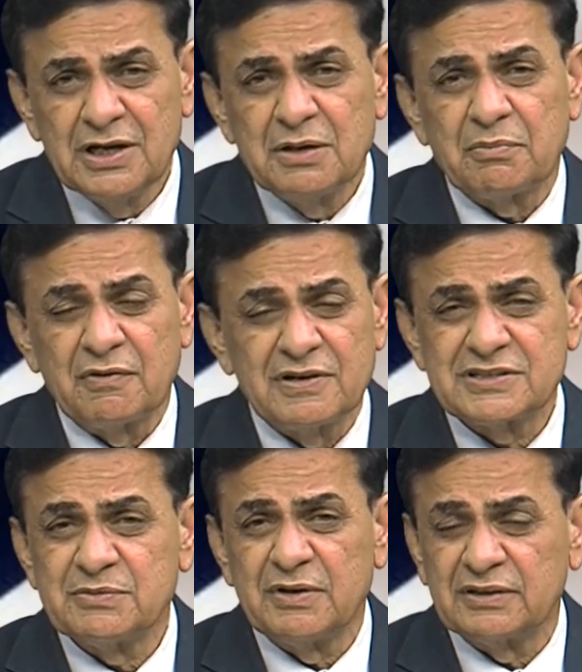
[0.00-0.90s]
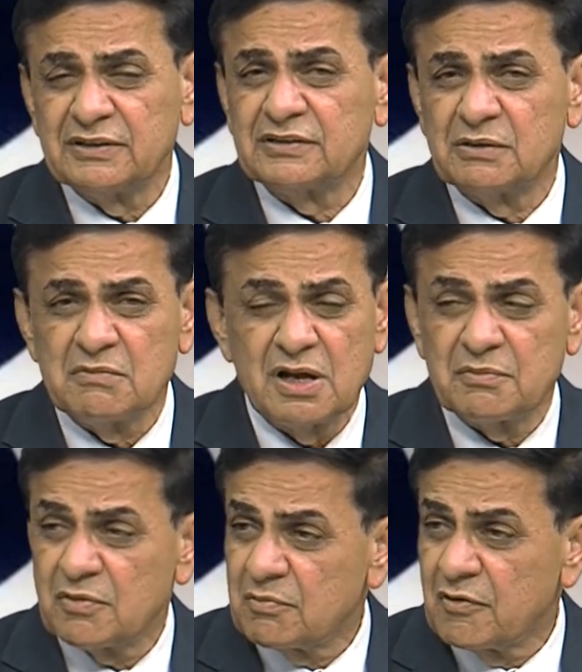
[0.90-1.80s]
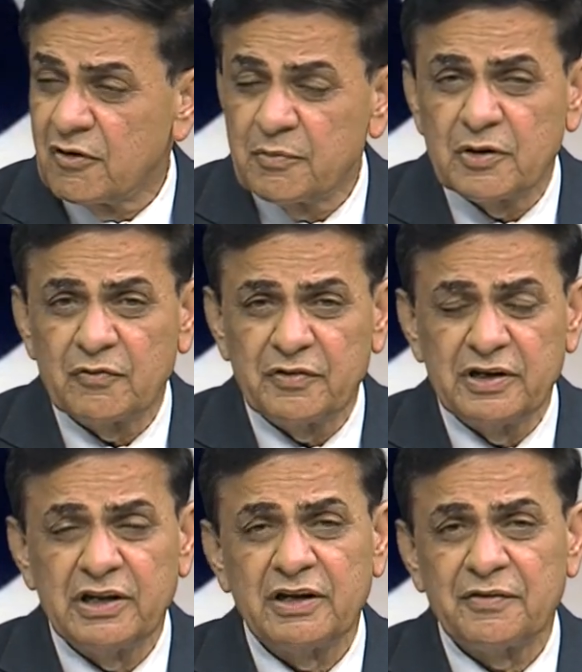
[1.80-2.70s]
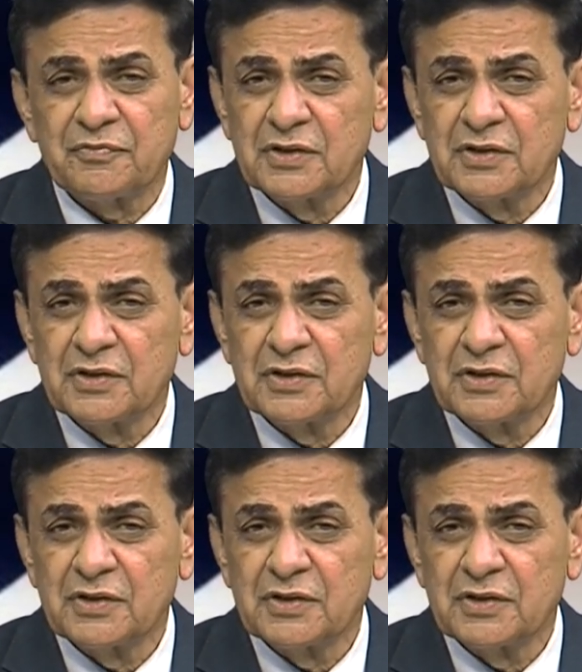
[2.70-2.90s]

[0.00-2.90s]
Pravasi Bharati Sanman from Government of India,